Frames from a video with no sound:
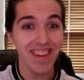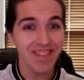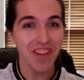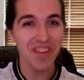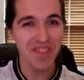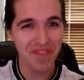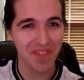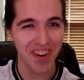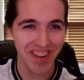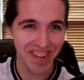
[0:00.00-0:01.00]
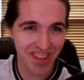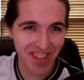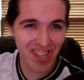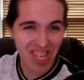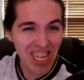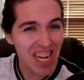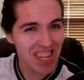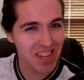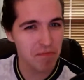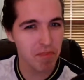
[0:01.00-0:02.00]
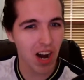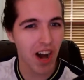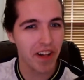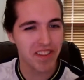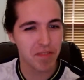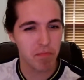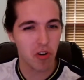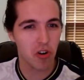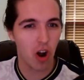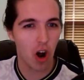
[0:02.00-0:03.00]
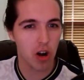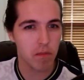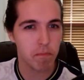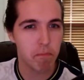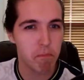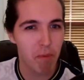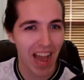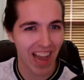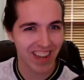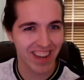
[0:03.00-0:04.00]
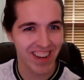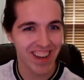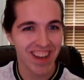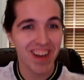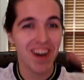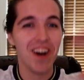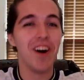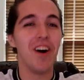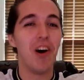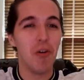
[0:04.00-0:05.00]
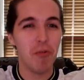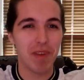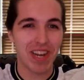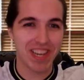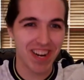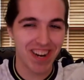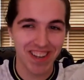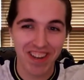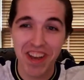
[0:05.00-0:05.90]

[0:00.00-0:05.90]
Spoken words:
Hello, friends. Tottenham Hotspur are back. Oh my god.